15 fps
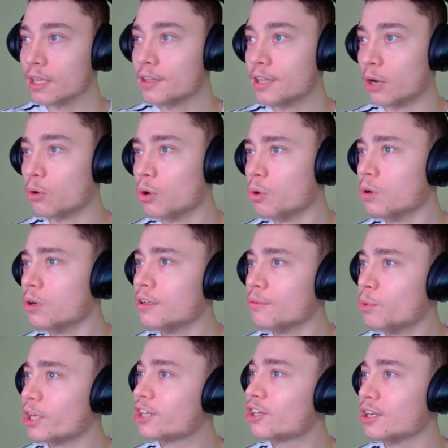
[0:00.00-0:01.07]
Now,
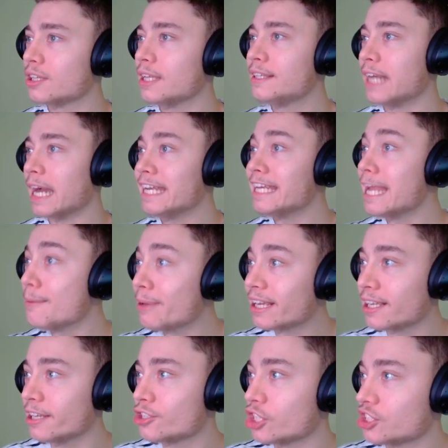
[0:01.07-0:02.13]
we're currently
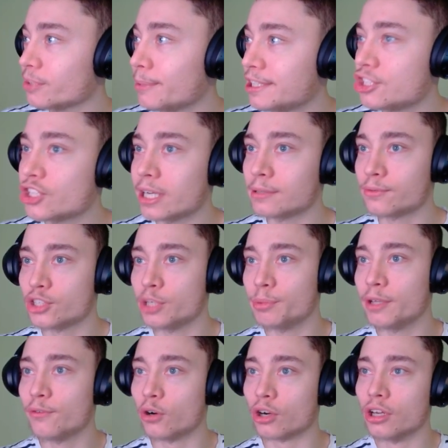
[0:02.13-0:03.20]
dynamically adjusting message caps for G P
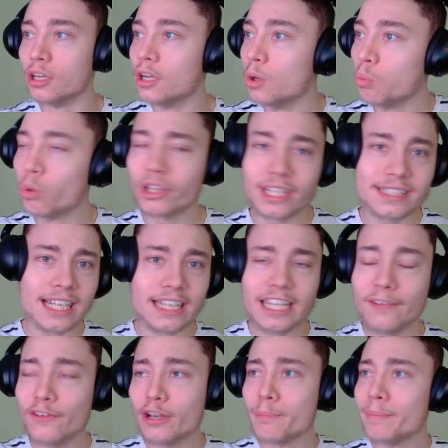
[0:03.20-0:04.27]
T four. What does that
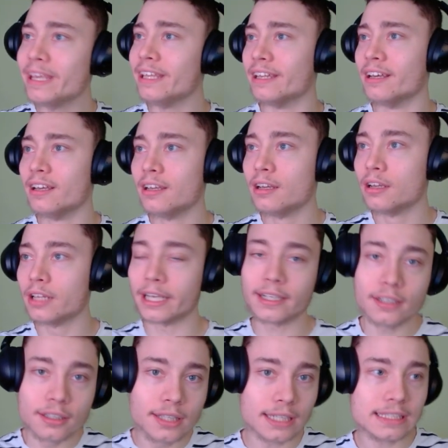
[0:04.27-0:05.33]
even mean?
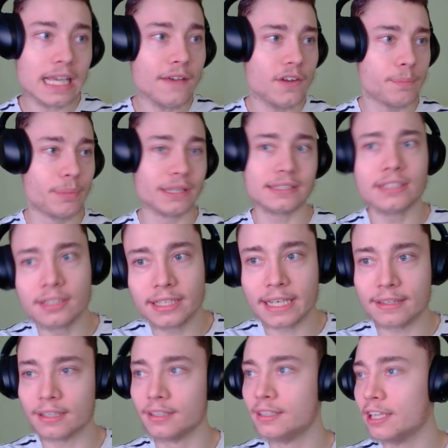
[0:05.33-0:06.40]
Like, does every person
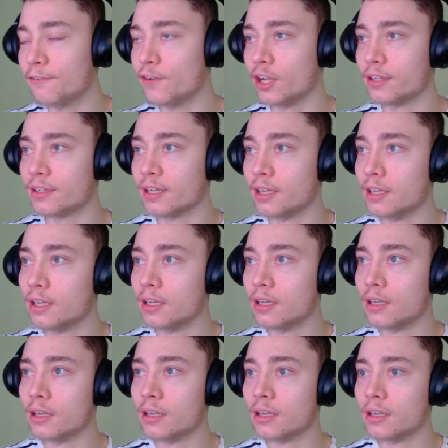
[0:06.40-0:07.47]
get a different
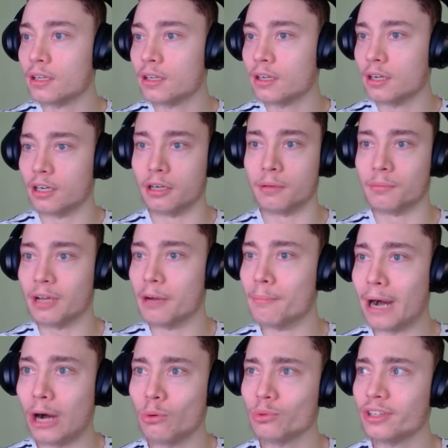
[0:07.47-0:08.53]
uh,
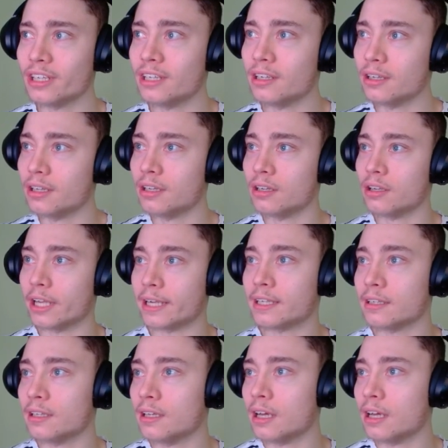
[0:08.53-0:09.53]
amount? Like,